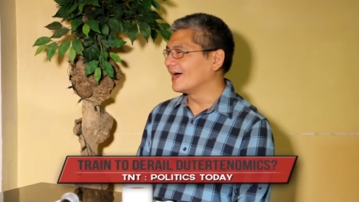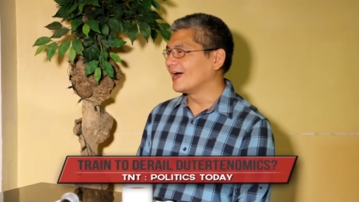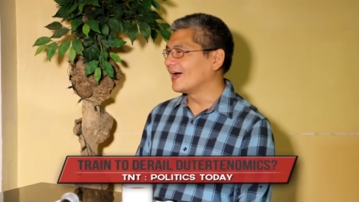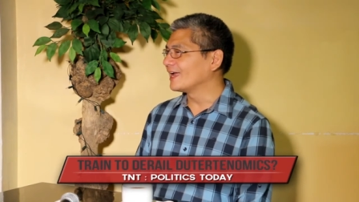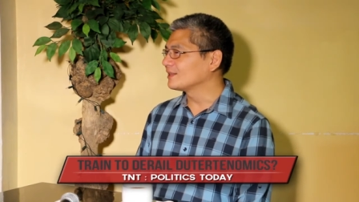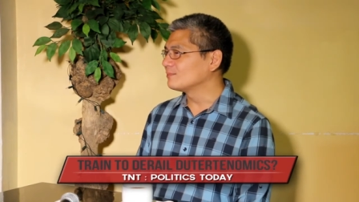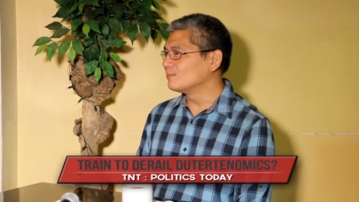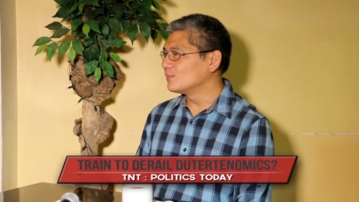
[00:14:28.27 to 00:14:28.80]

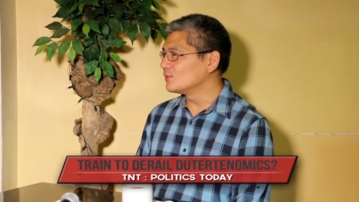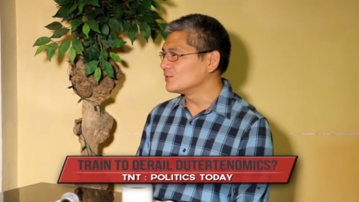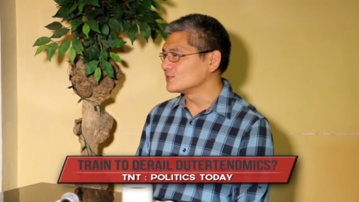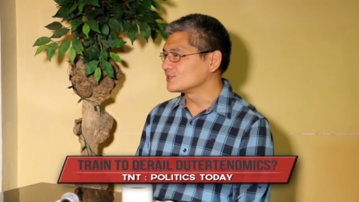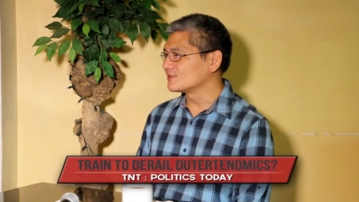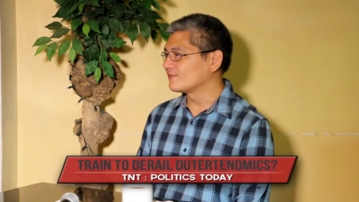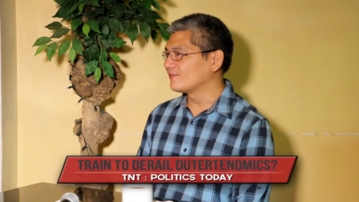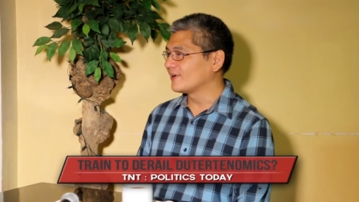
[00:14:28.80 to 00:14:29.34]
at
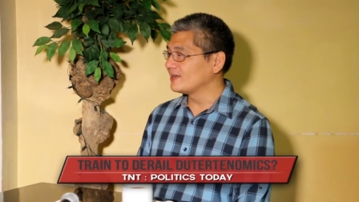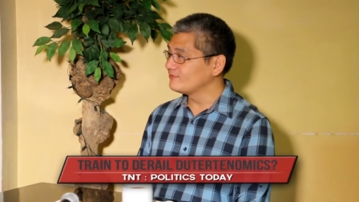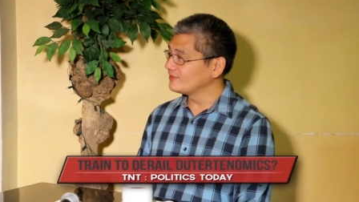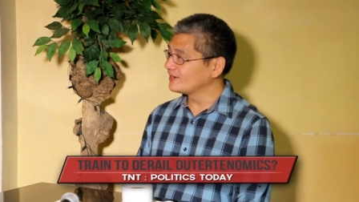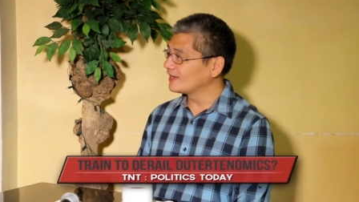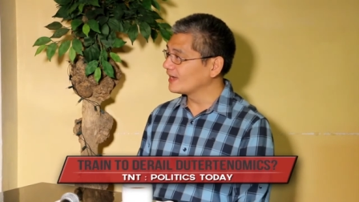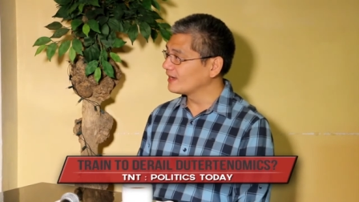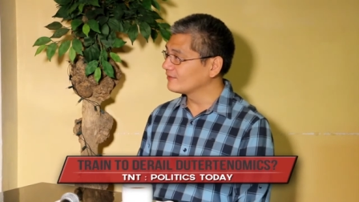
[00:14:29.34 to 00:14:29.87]
most, five
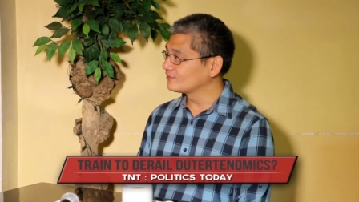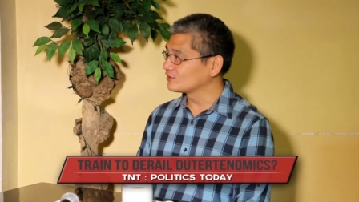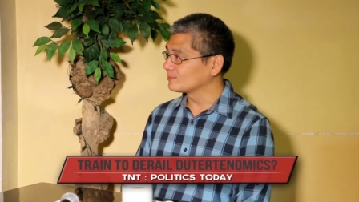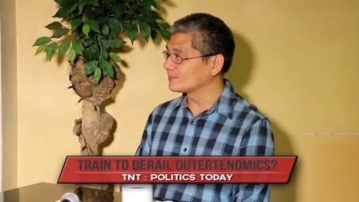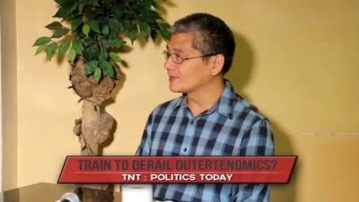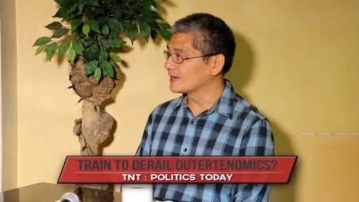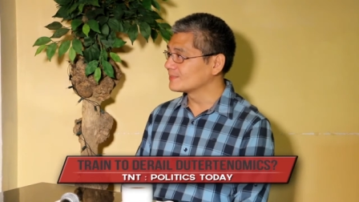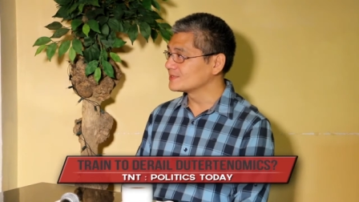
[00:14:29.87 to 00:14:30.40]
and a half to
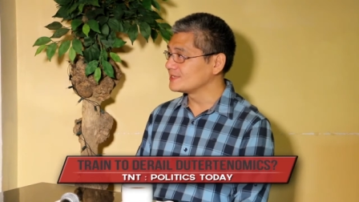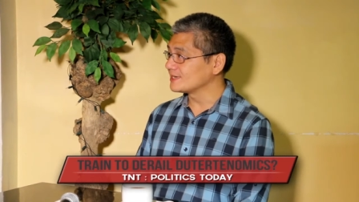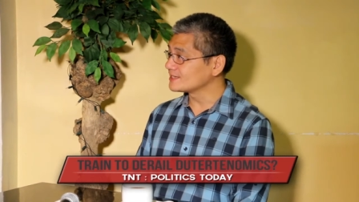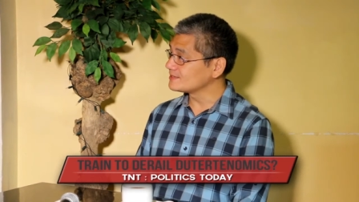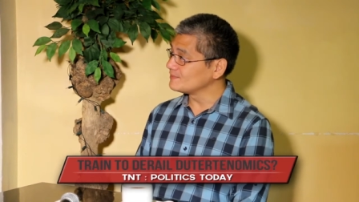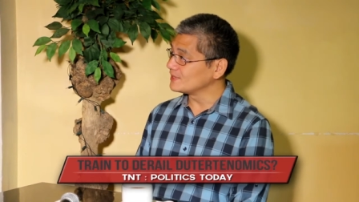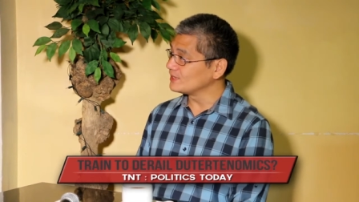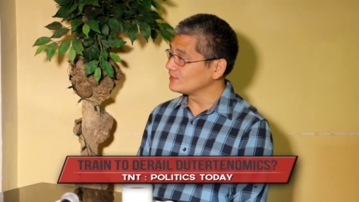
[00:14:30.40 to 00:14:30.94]
perhaps
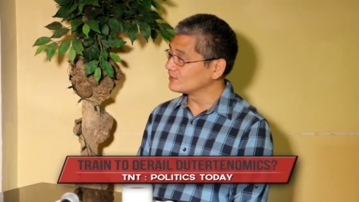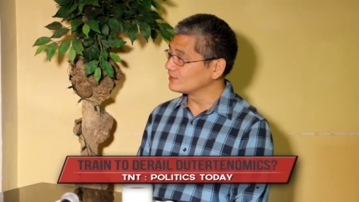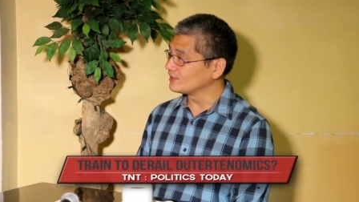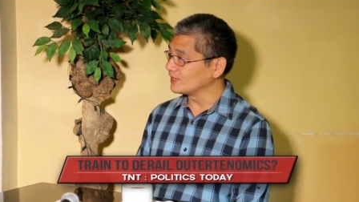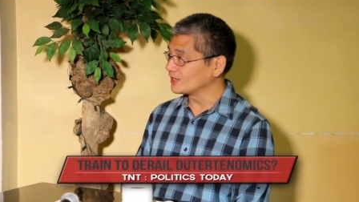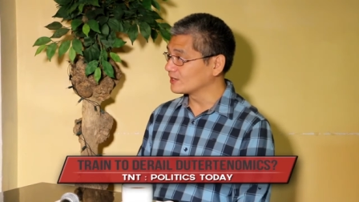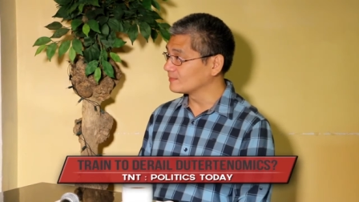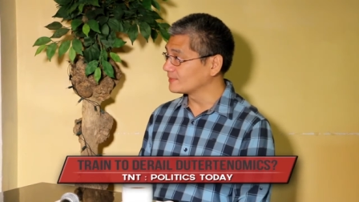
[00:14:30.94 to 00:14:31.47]
six million
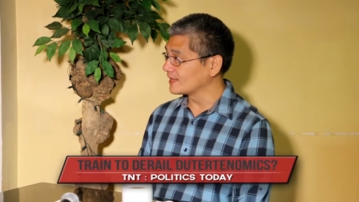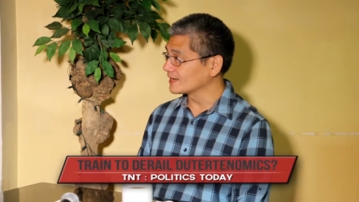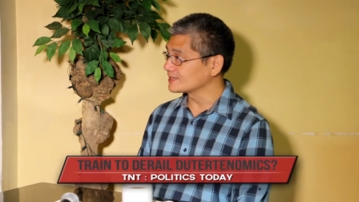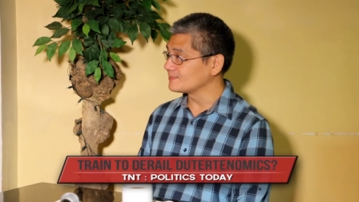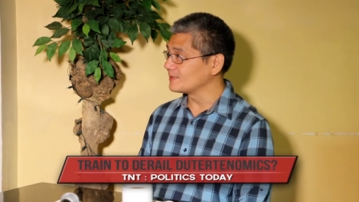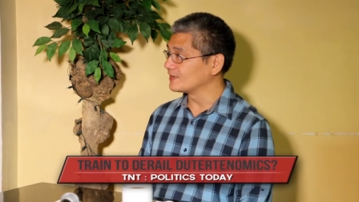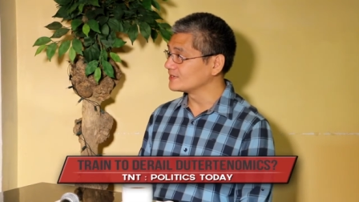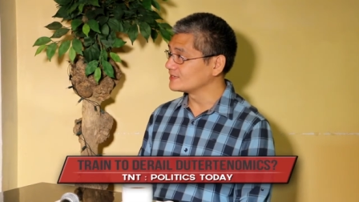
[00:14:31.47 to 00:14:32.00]
income
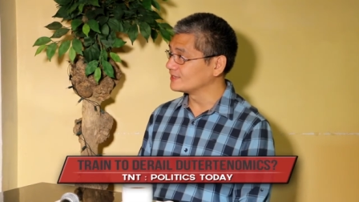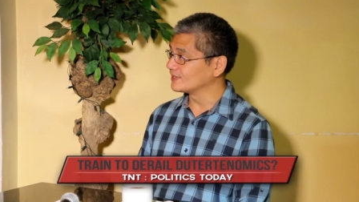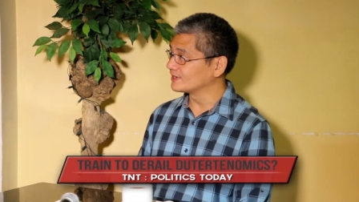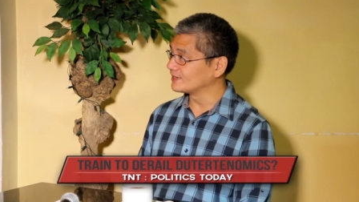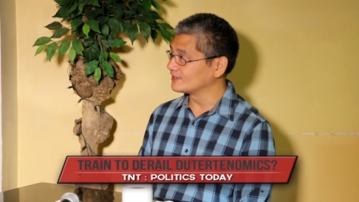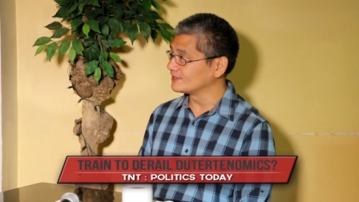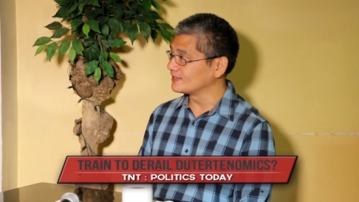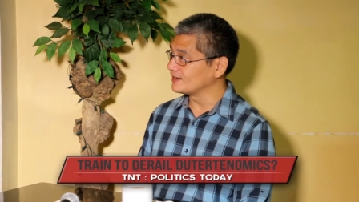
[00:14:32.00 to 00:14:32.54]
taxpayers in the
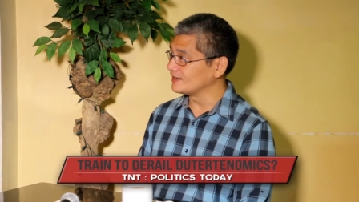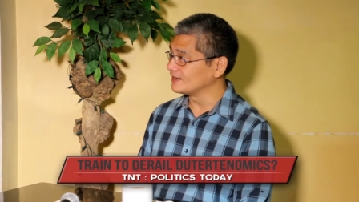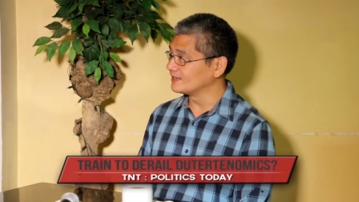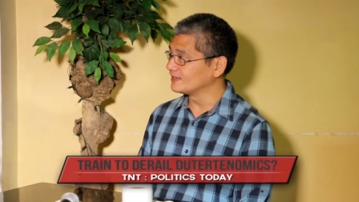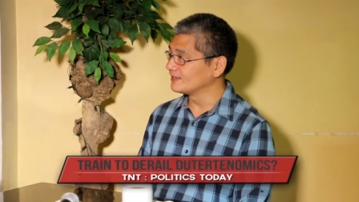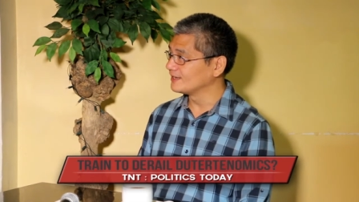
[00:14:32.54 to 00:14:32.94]
country.